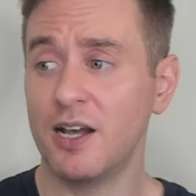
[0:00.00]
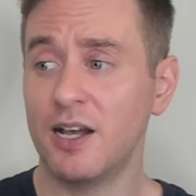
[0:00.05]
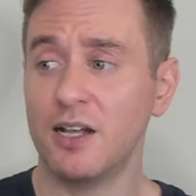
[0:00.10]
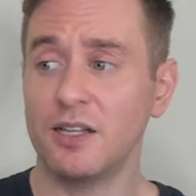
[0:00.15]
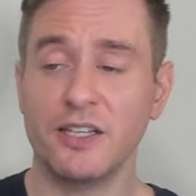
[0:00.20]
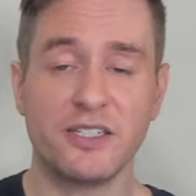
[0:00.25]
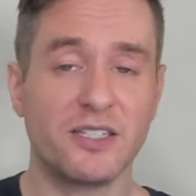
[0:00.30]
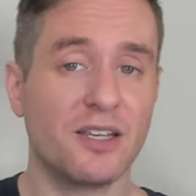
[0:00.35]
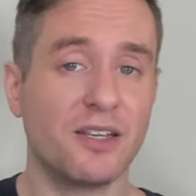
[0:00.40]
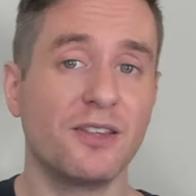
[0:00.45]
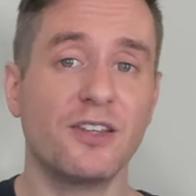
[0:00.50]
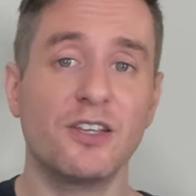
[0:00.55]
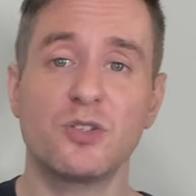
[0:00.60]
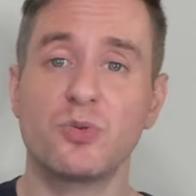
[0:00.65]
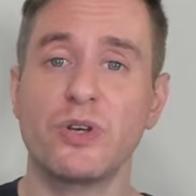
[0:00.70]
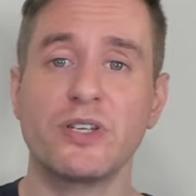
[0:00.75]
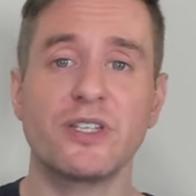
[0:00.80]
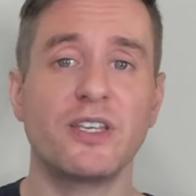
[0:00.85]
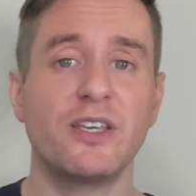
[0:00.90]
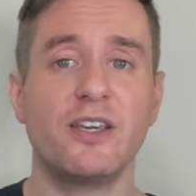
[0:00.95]
Listen, this
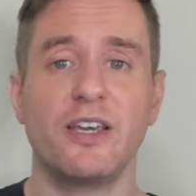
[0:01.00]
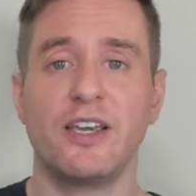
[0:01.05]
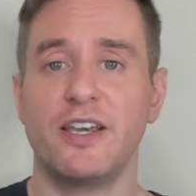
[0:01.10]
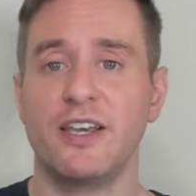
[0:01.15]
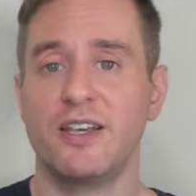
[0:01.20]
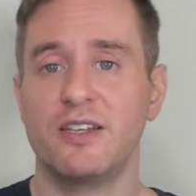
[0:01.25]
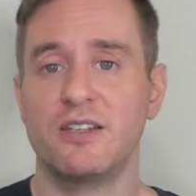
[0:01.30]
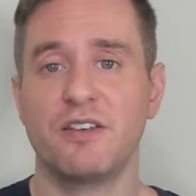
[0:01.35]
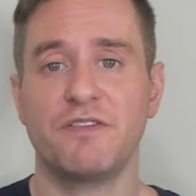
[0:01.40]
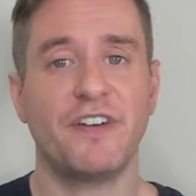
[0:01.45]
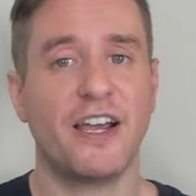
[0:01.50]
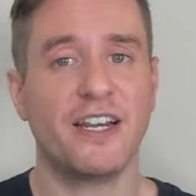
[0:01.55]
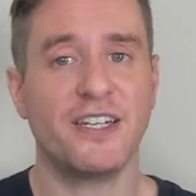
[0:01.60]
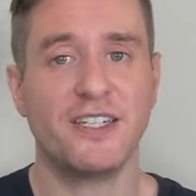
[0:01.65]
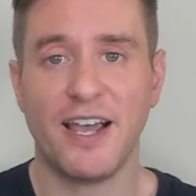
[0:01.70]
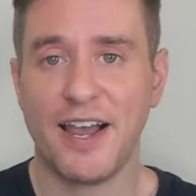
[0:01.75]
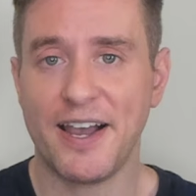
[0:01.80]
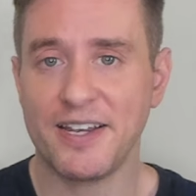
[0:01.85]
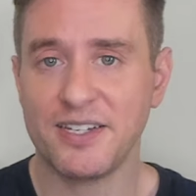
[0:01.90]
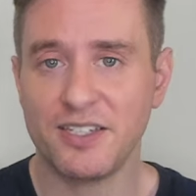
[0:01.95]
whiskey is
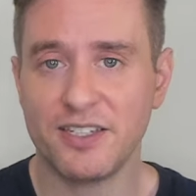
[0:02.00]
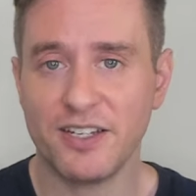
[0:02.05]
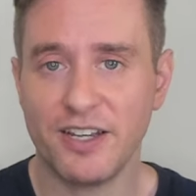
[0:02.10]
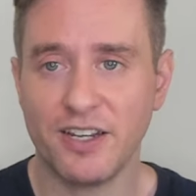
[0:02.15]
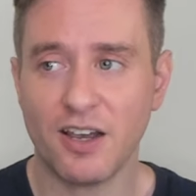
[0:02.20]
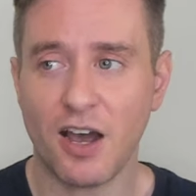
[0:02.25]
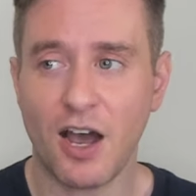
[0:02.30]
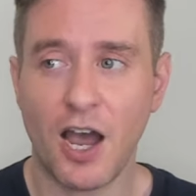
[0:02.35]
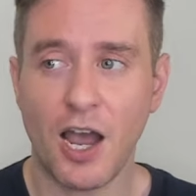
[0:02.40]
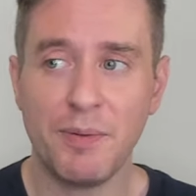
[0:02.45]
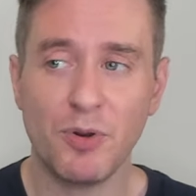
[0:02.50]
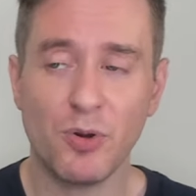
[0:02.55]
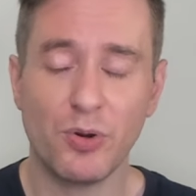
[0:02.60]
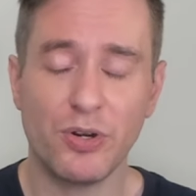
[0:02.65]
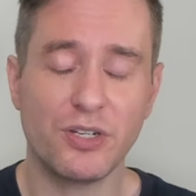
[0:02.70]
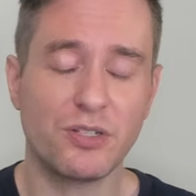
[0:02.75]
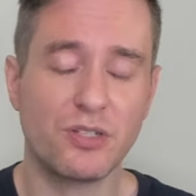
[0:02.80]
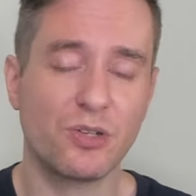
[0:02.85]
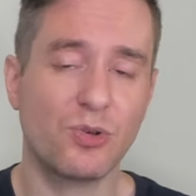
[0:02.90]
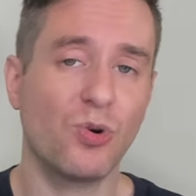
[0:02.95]
fantastic. I'm going
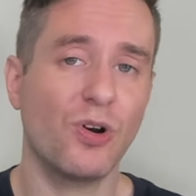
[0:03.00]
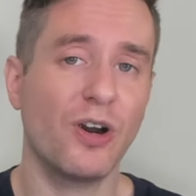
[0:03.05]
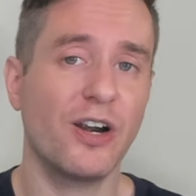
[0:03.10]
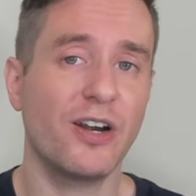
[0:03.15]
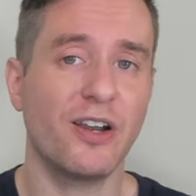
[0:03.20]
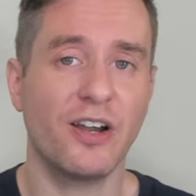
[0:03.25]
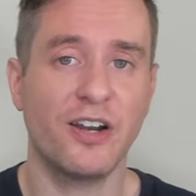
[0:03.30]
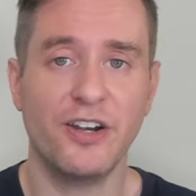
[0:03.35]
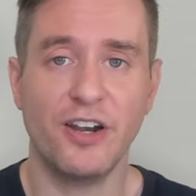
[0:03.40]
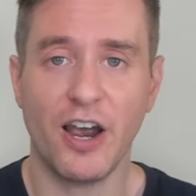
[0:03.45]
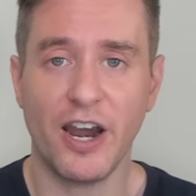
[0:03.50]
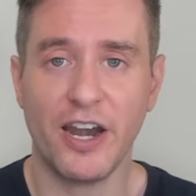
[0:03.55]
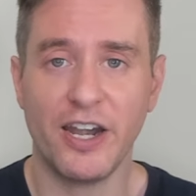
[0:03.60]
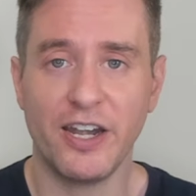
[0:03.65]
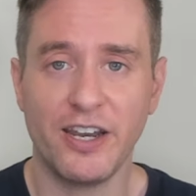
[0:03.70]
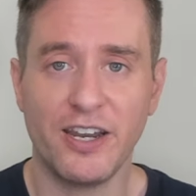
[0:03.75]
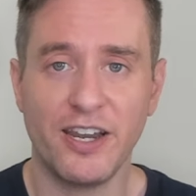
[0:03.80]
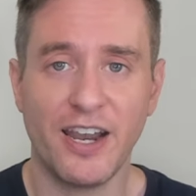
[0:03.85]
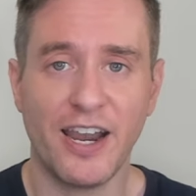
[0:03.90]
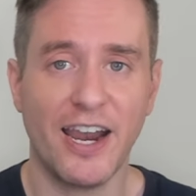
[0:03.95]
to score it a
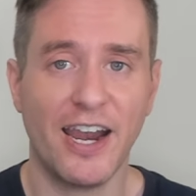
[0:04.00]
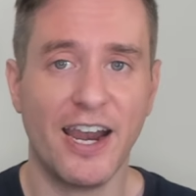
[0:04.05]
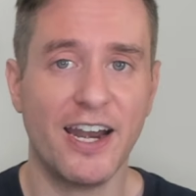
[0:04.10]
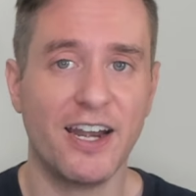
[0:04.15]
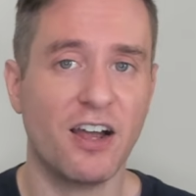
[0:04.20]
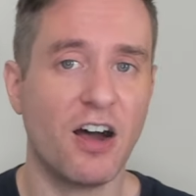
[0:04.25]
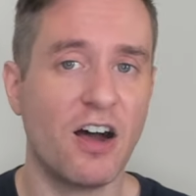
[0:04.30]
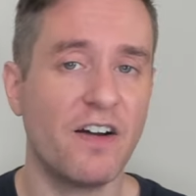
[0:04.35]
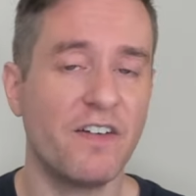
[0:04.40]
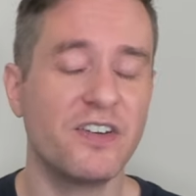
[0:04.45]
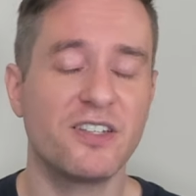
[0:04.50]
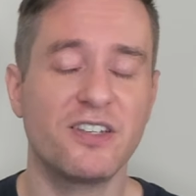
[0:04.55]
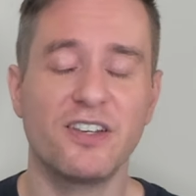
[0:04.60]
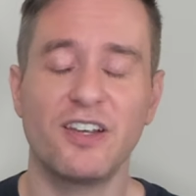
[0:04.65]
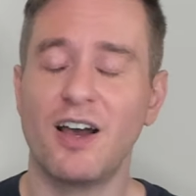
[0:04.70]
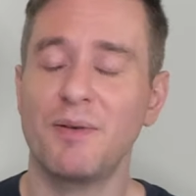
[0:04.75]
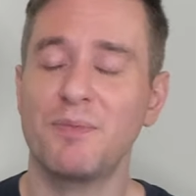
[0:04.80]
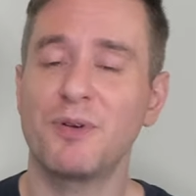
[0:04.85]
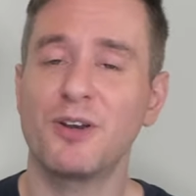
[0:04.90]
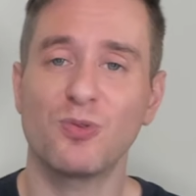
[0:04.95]
90, and obviously
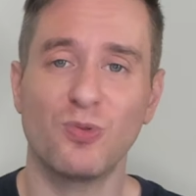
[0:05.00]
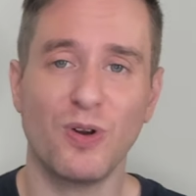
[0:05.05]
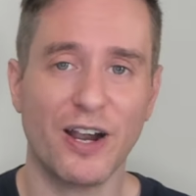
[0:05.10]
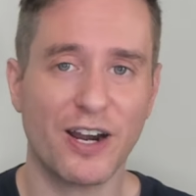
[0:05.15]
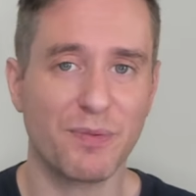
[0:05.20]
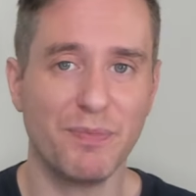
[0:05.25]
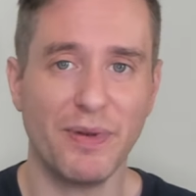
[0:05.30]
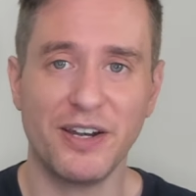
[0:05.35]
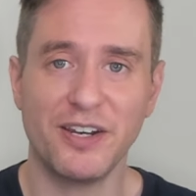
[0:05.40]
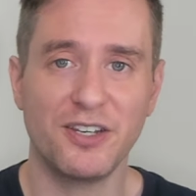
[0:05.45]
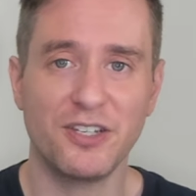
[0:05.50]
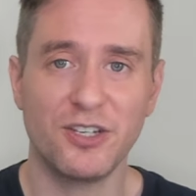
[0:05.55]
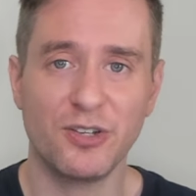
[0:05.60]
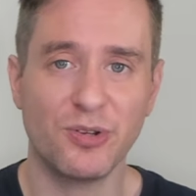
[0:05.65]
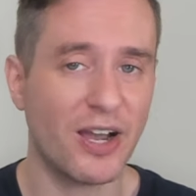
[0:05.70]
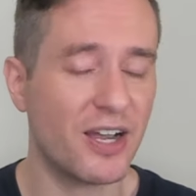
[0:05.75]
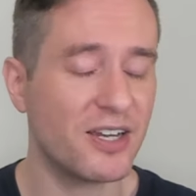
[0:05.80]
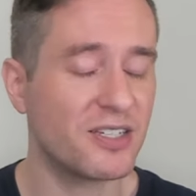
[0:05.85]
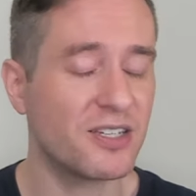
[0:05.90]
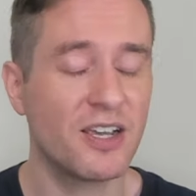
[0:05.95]
I'm going to recommend it to you
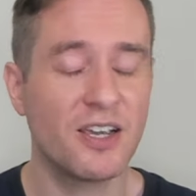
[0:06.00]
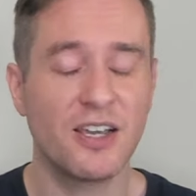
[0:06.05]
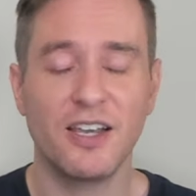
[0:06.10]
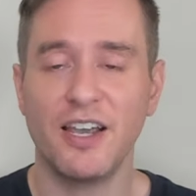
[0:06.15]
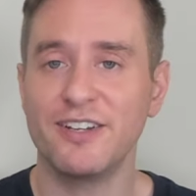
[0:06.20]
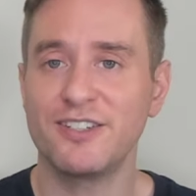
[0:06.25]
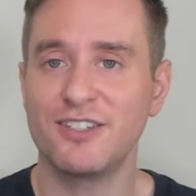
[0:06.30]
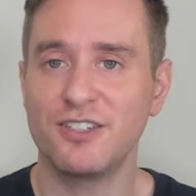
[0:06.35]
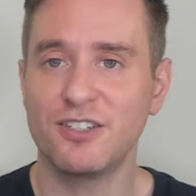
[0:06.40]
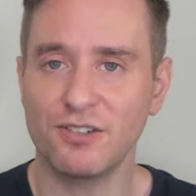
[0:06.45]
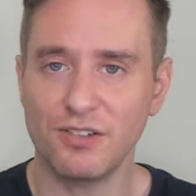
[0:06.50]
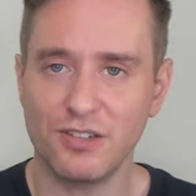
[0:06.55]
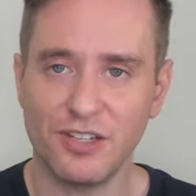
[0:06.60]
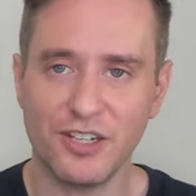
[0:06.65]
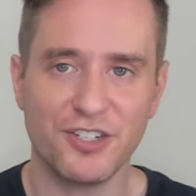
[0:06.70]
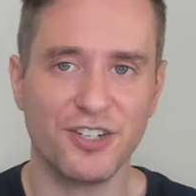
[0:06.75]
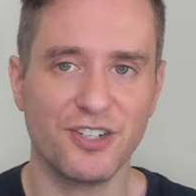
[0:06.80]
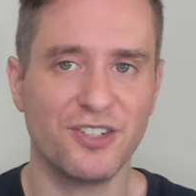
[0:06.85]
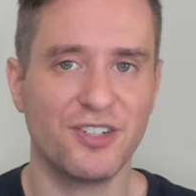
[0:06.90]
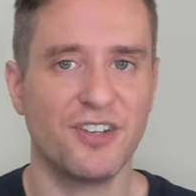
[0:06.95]
guys. It's
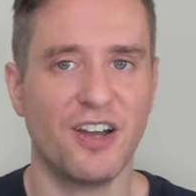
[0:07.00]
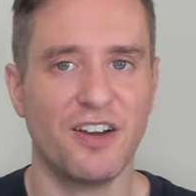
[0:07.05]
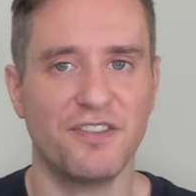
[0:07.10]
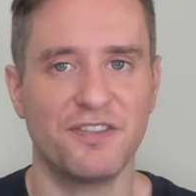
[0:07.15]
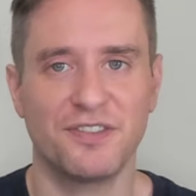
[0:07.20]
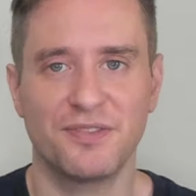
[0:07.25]
delicious stuff.